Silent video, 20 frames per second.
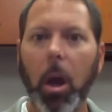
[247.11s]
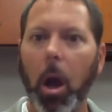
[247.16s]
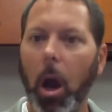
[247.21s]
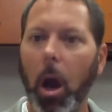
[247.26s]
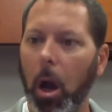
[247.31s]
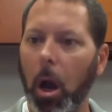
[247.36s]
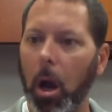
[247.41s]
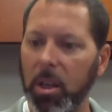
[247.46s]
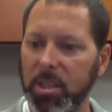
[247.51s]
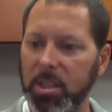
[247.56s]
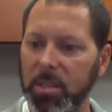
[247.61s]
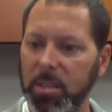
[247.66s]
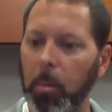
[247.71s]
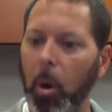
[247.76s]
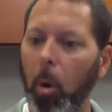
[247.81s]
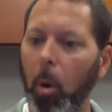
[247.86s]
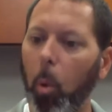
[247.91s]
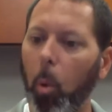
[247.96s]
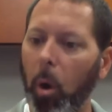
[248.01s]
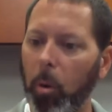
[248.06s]
a
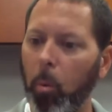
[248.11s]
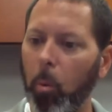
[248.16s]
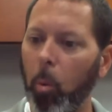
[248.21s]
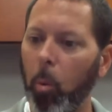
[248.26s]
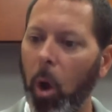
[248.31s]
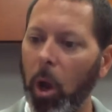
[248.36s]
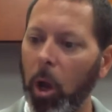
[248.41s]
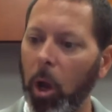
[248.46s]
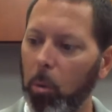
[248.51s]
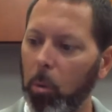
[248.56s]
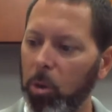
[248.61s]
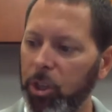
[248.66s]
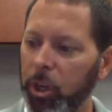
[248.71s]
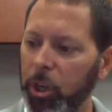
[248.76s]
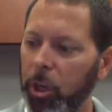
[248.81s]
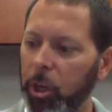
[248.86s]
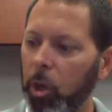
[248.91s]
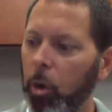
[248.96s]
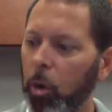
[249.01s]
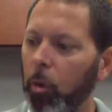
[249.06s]
small white wire, which you're
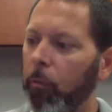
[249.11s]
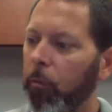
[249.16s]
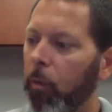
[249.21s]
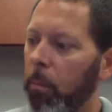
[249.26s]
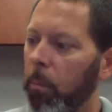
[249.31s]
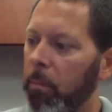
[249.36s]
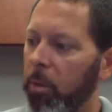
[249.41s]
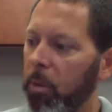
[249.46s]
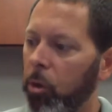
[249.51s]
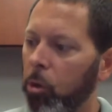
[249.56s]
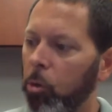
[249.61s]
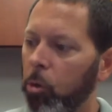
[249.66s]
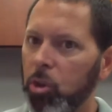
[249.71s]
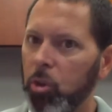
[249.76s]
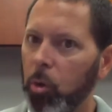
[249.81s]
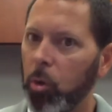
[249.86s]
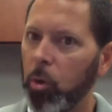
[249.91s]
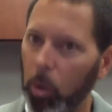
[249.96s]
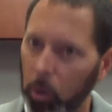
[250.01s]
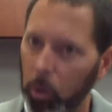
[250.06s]
going to go from the
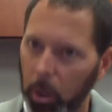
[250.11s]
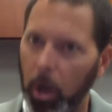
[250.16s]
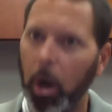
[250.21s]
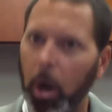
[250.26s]
neutral